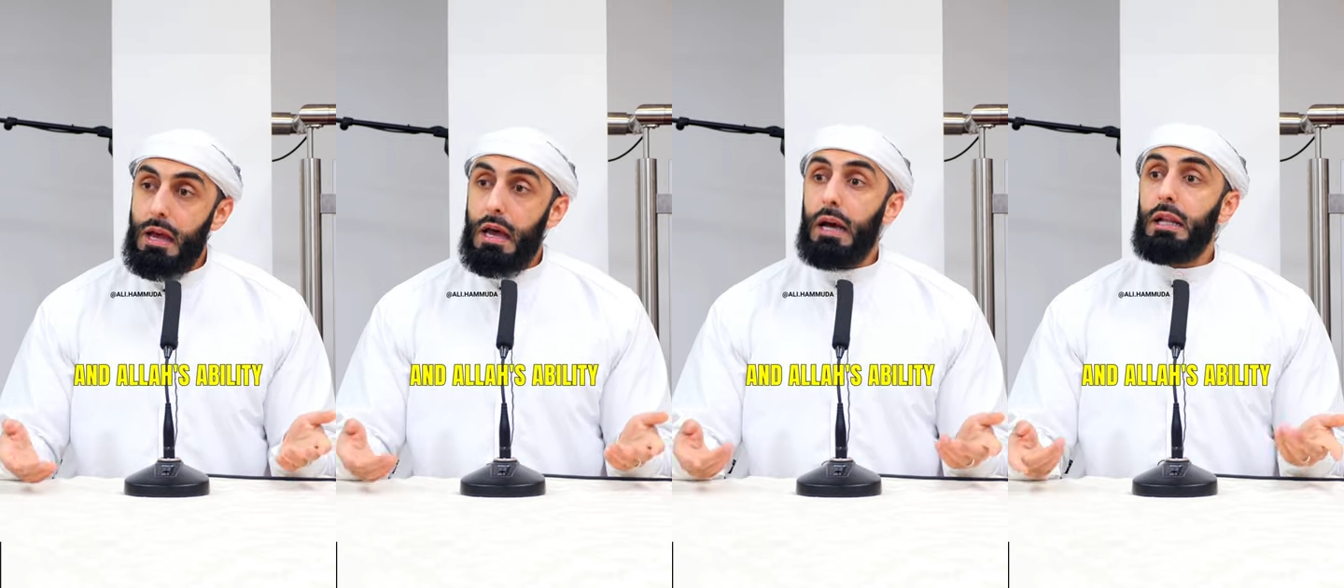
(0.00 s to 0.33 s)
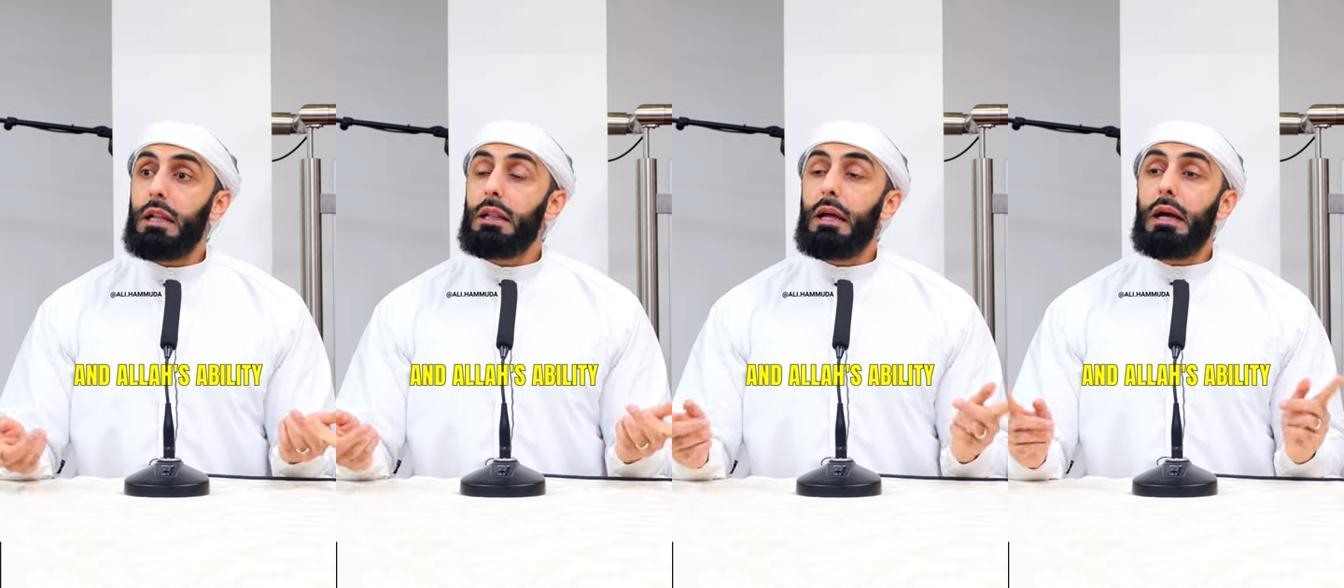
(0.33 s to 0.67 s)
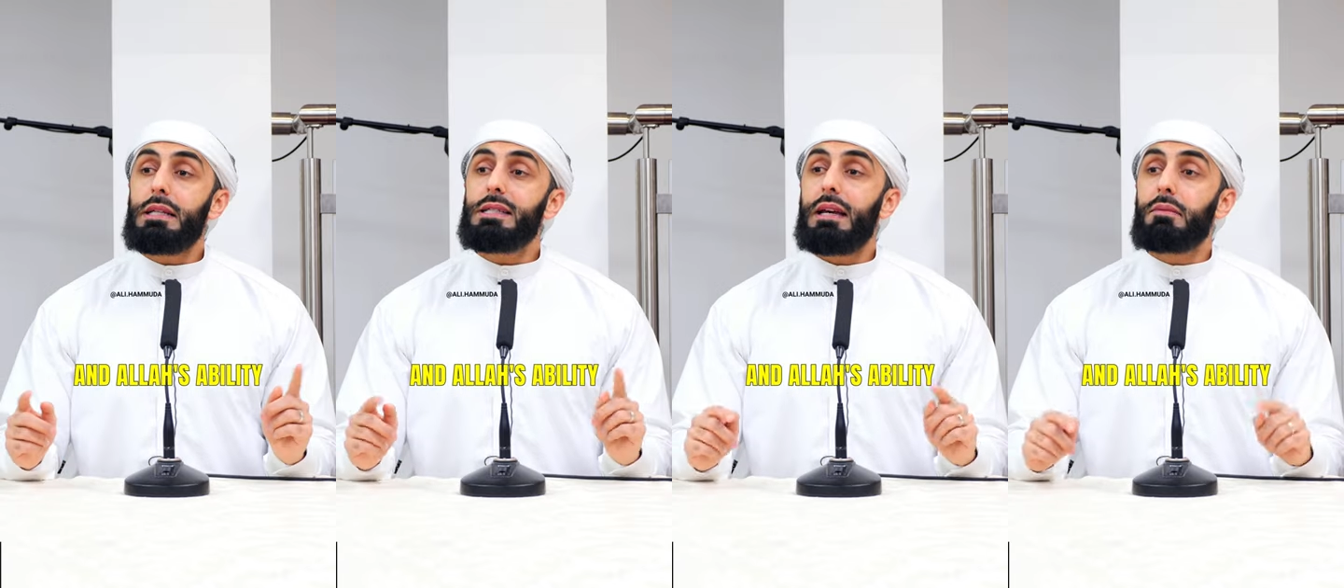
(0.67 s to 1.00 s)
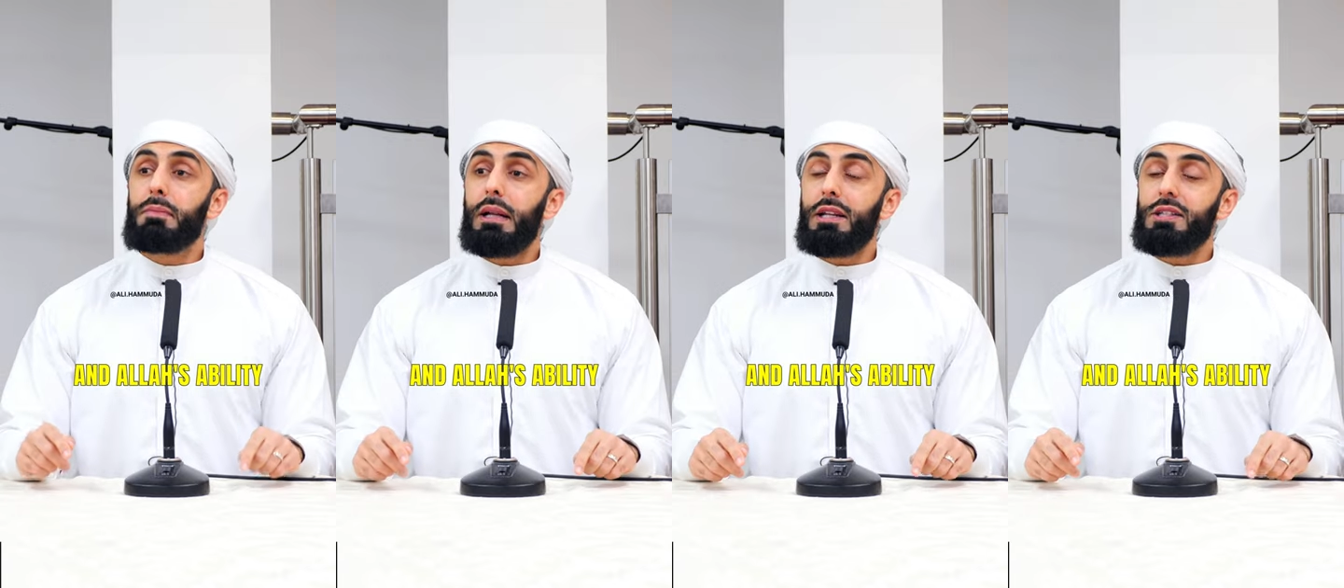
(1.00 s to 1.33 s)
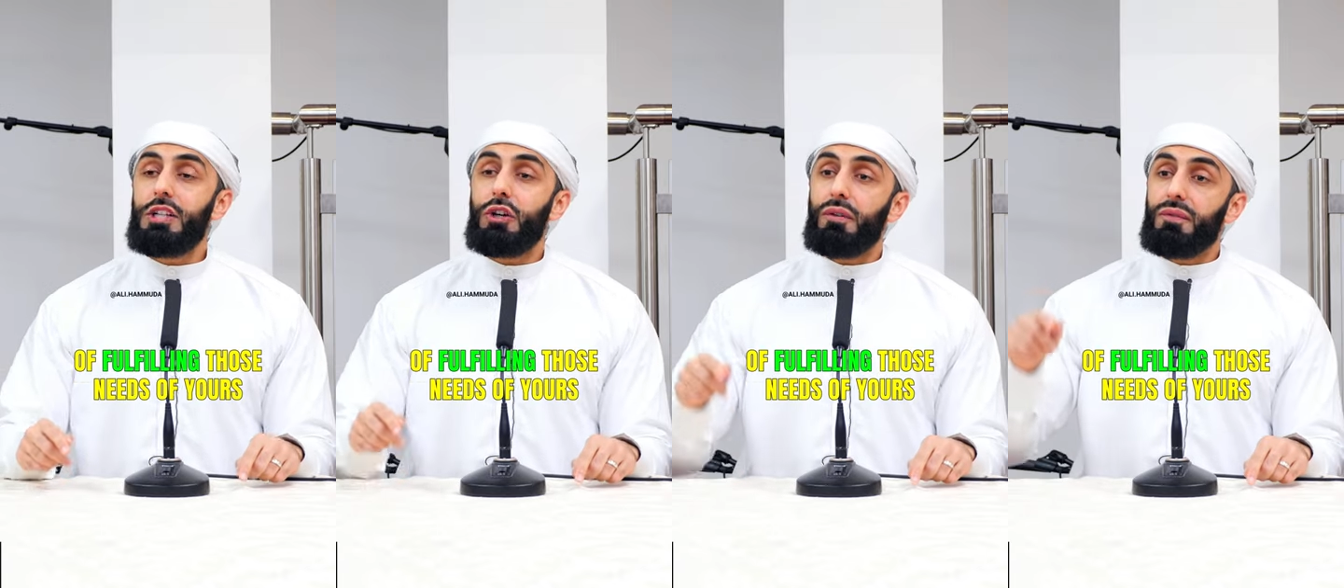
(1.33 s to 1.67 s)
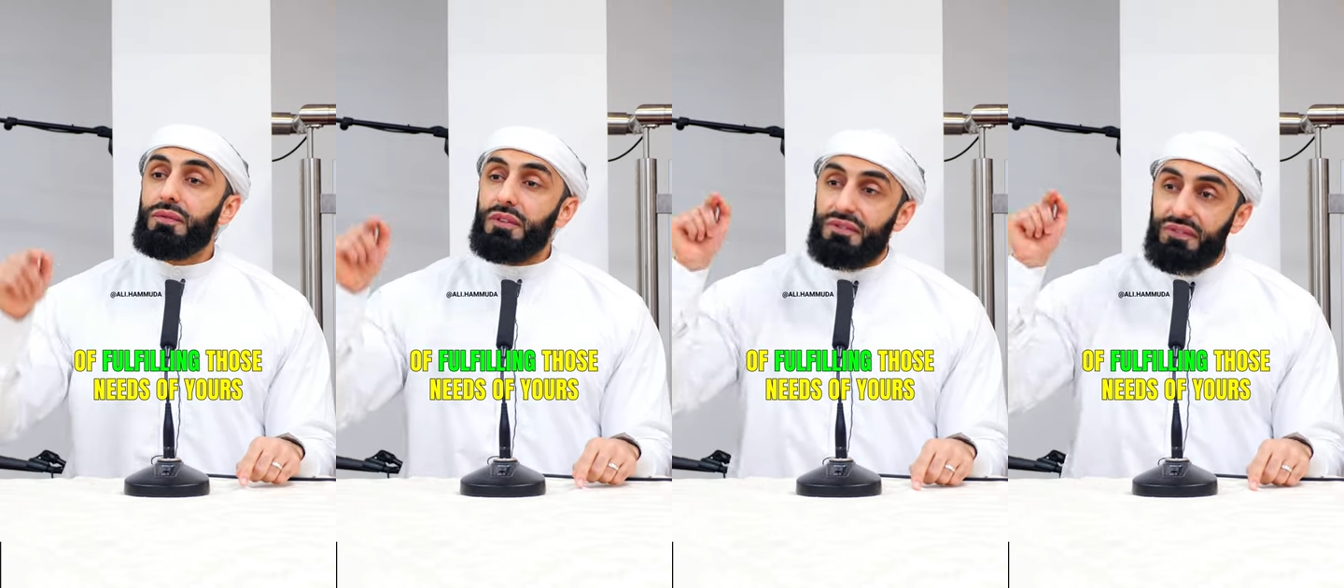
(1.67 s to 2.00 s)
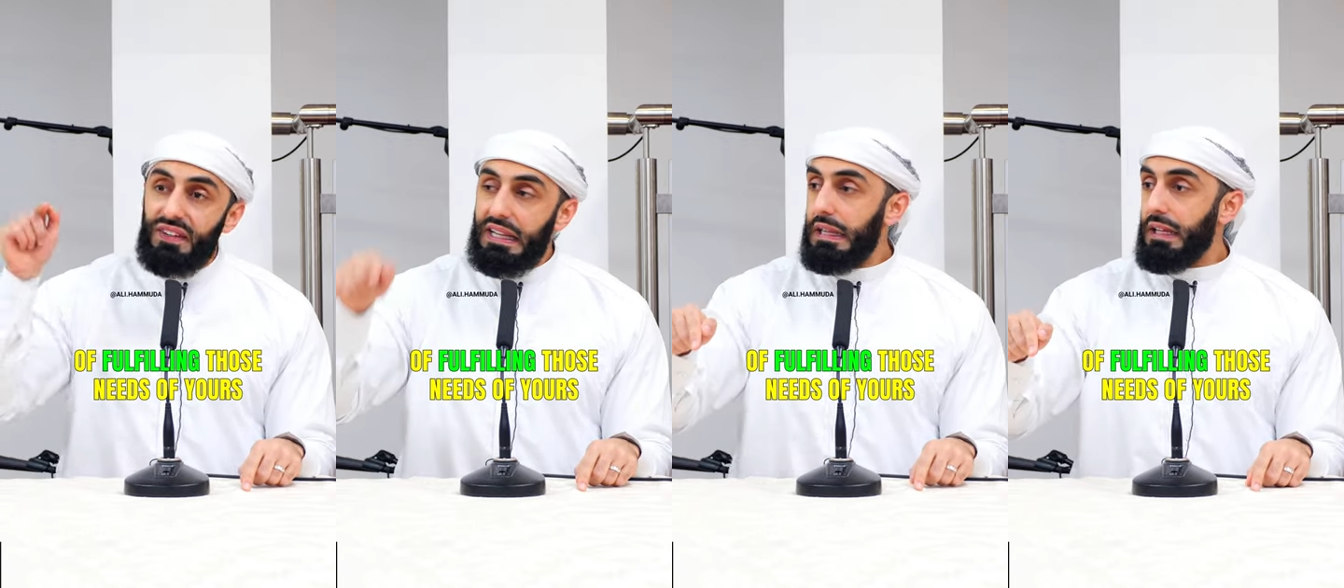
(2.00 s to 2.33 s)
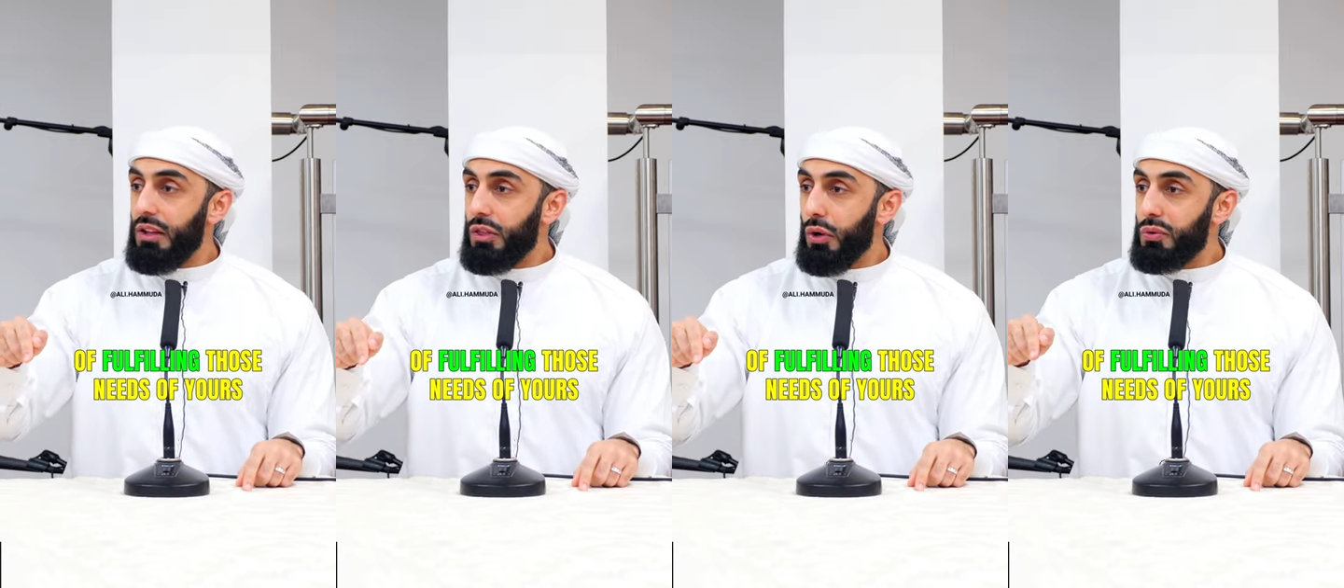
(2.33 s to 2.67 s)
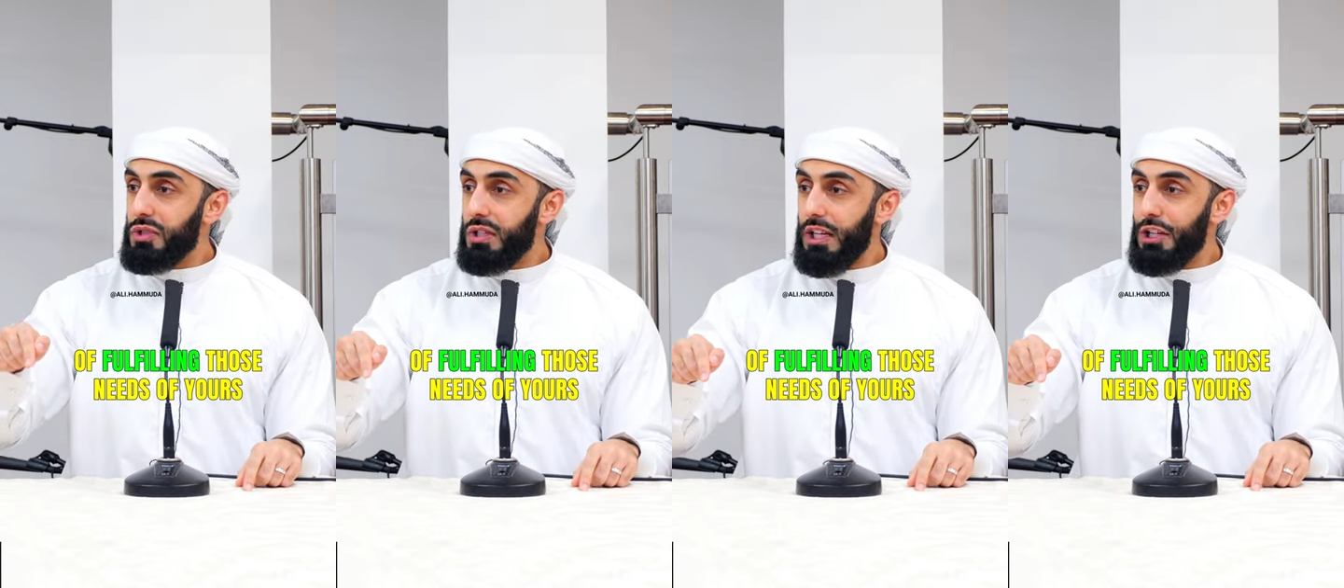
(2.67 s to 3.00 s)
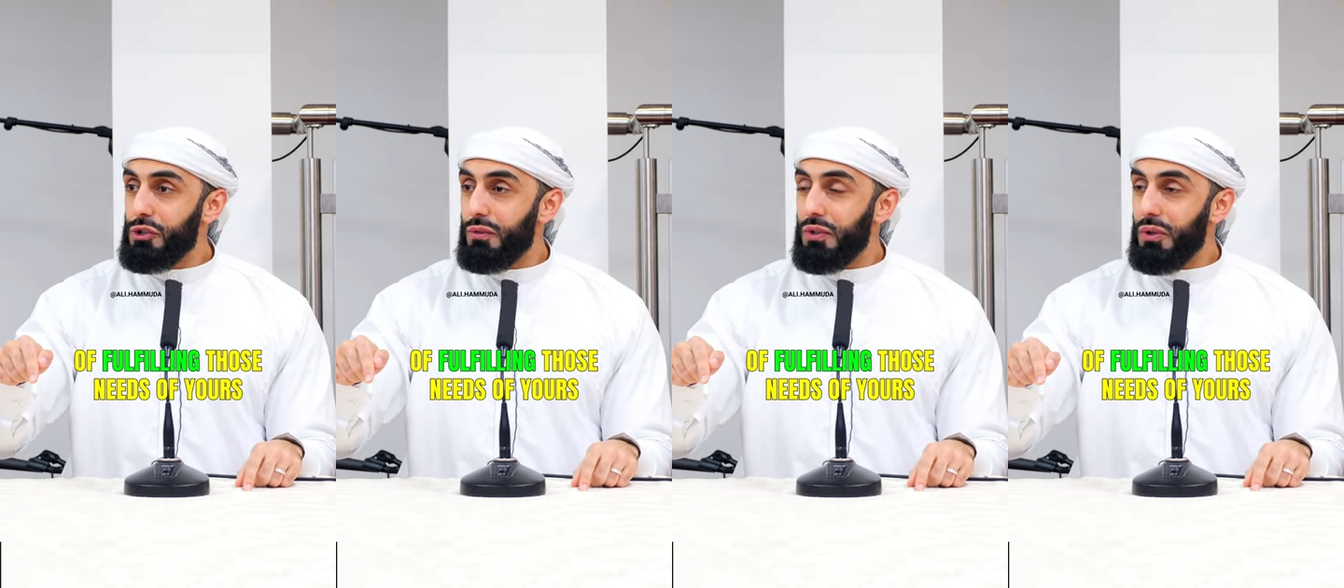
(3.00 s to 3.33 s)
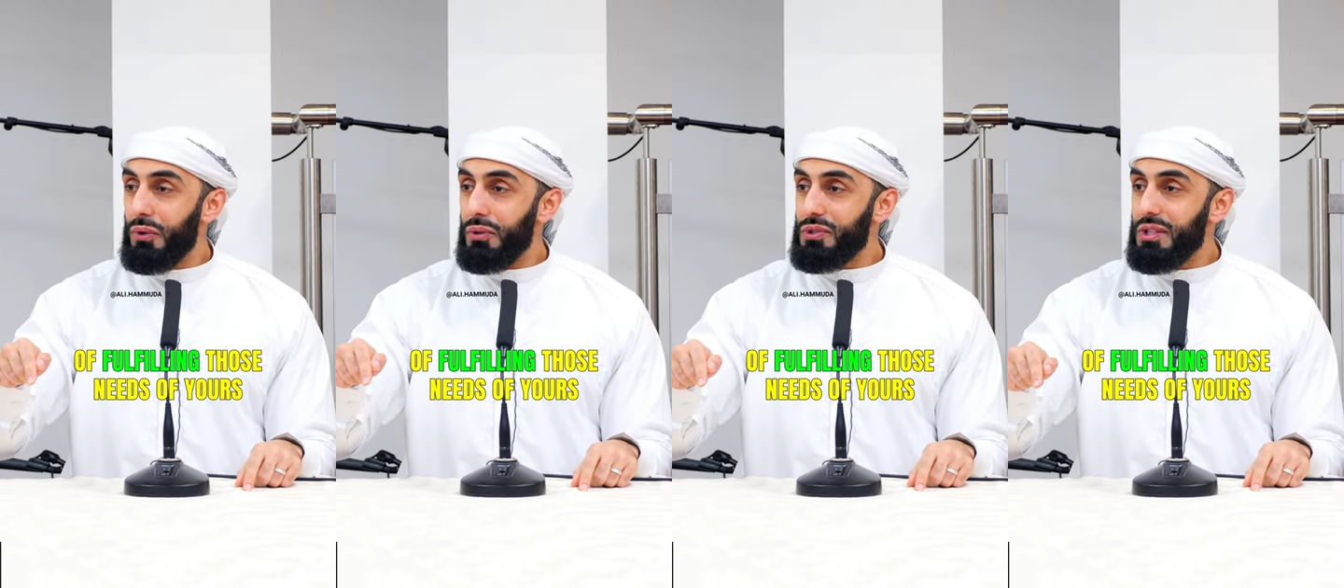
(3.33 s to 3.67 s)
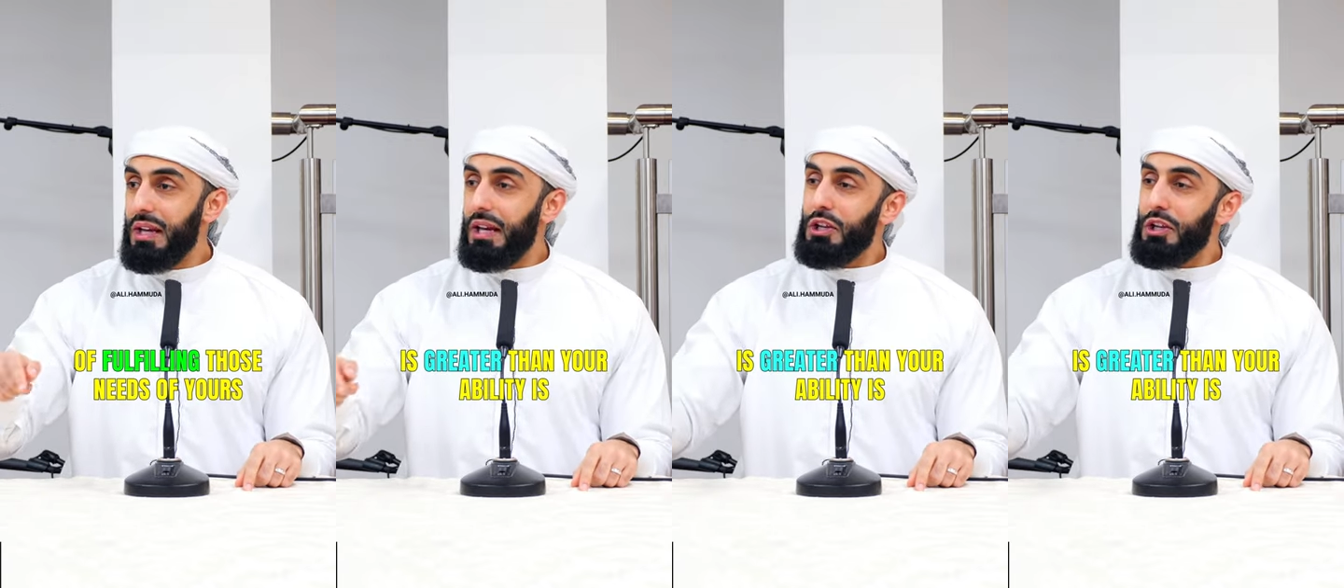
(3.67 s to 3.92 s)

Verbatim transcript: And Allah's ability of fulfilling those needs of yours